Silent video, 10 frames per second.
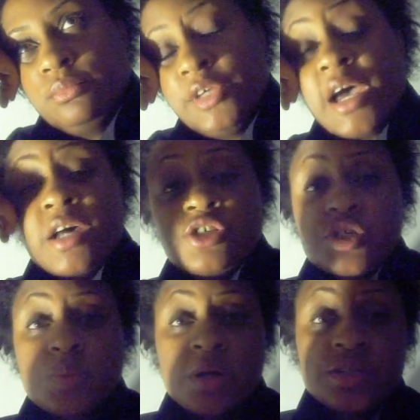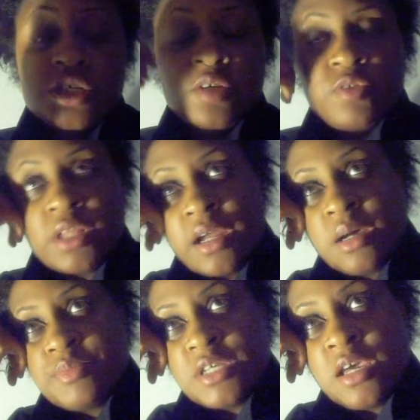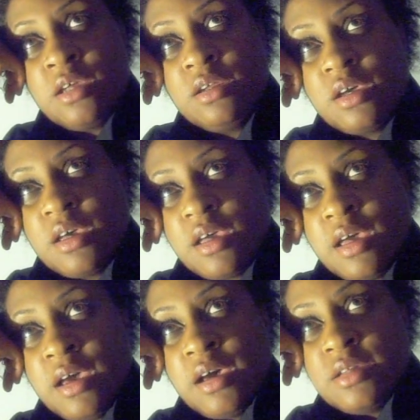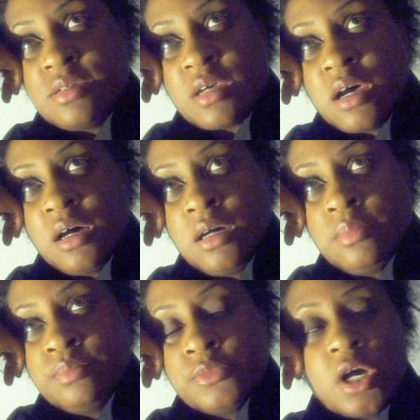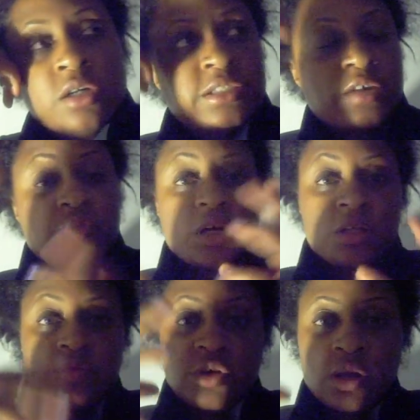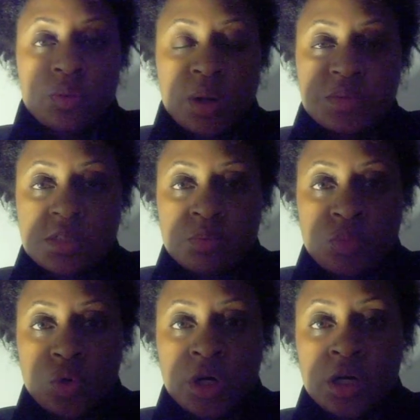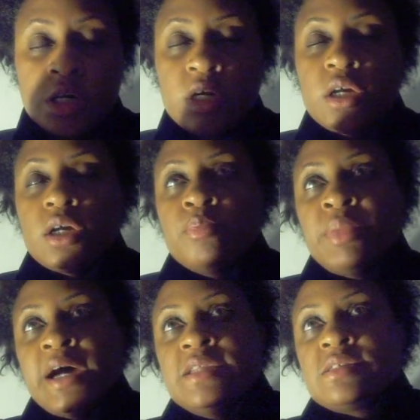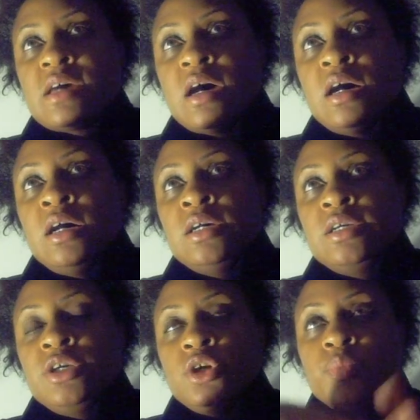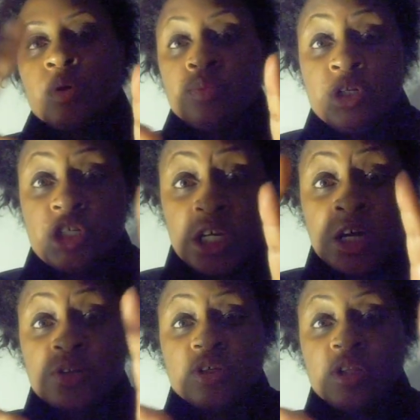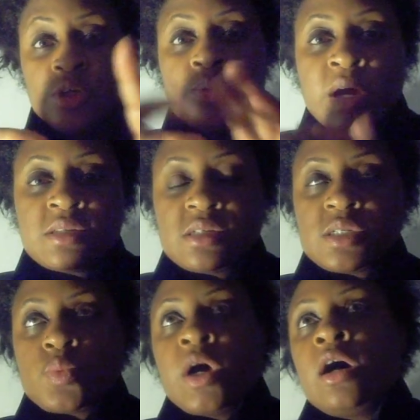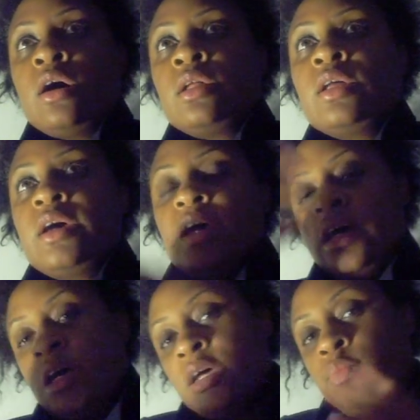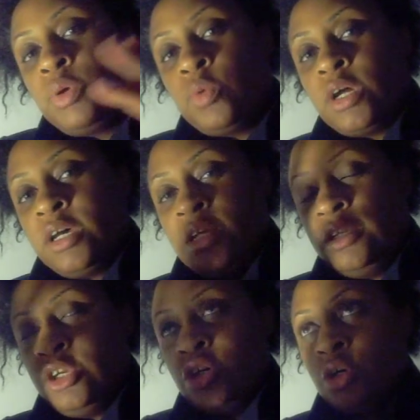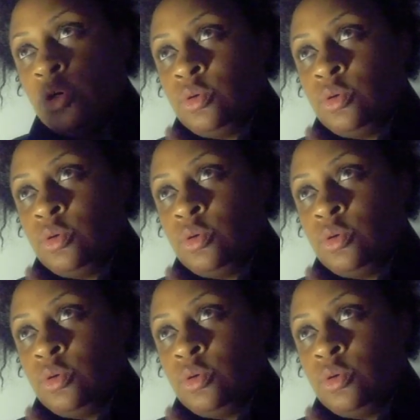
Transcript: yeah, I just wanted to give you that update, and um, I'll definitely follow up some more, but, uh, you know, we're reaching out to the U S as well, and we want to, you know,